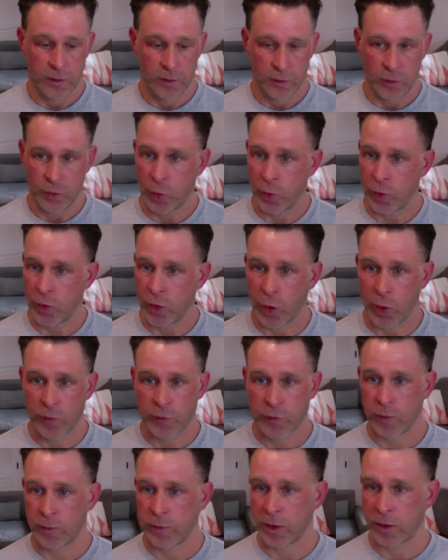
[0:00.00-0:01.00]
no note
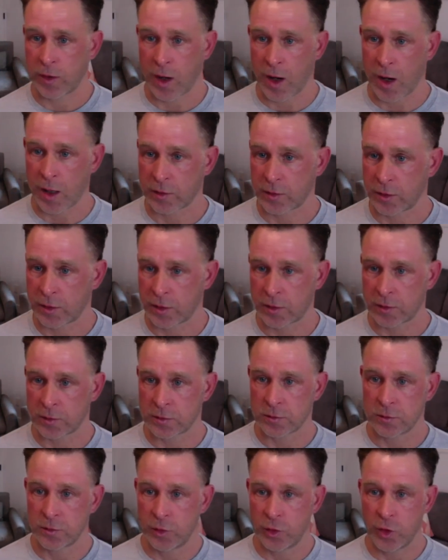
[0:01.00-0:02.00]
from your doctor,
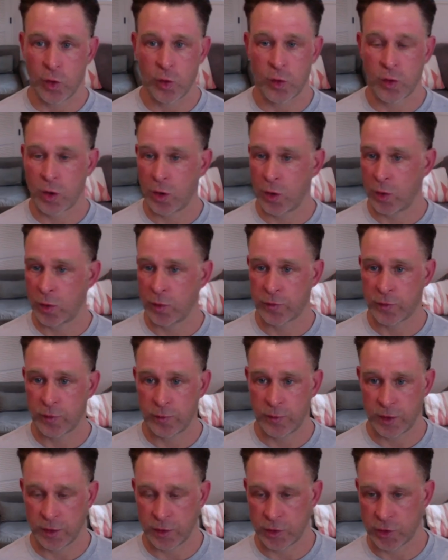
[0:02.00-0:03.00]
no code
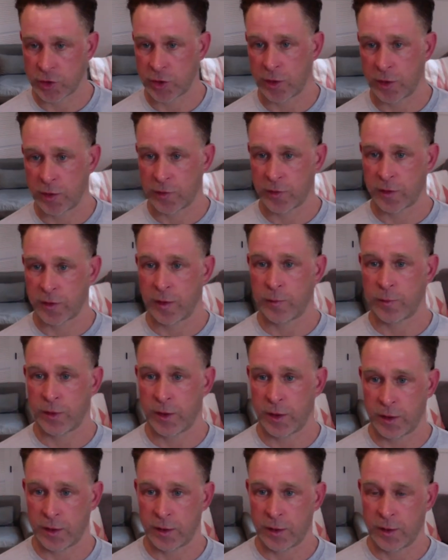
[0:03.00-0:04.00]
from the insurance
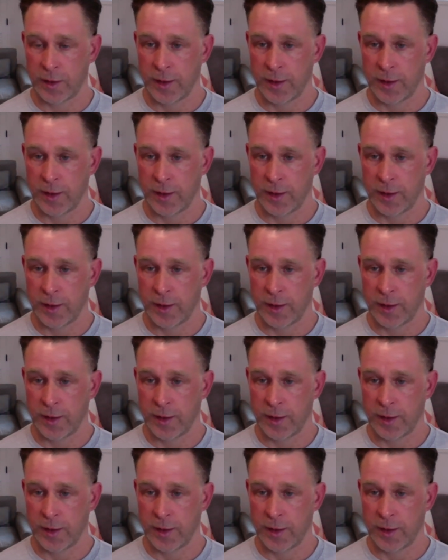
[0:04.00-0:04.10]
company.